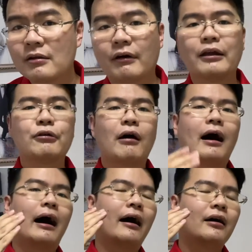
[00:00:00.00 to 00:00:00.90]
But you
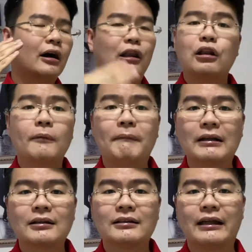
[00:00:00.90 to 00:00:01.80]
are a lot
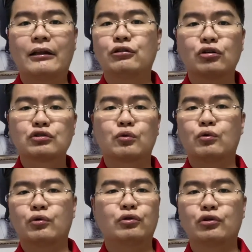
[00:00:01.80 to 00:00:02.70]
better than those
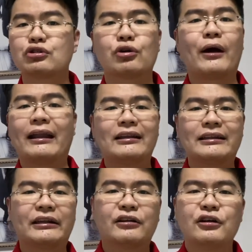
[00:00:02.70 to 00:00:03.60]
who don't know
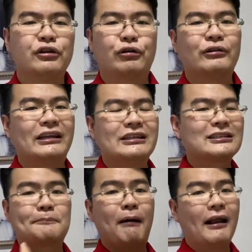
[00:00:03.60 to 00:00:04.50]
anything. You know, they
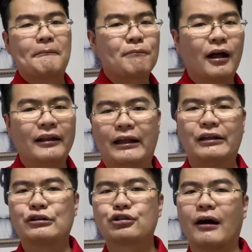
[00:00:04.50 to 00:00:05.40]
just buy the plant and
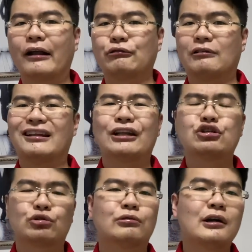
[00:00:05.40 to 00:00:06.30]
they try to learn
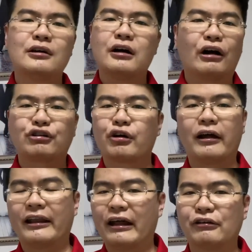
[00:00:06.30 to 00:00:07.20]
through a
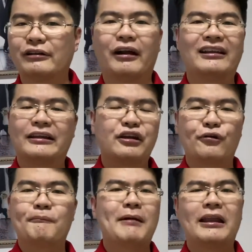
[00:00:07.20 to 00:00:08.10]
trial and error, right? They
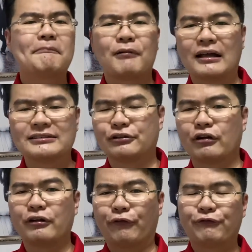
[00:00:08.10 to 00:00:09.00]
kill many plants in
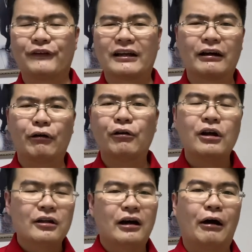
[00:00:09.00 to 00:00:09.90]
order to figure out
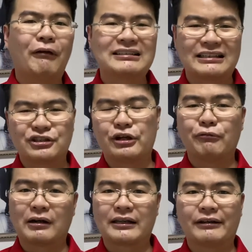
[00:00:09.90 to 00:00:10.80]
what's actually
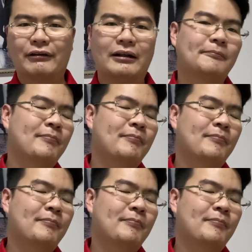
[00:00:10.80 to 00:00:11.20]
working, right?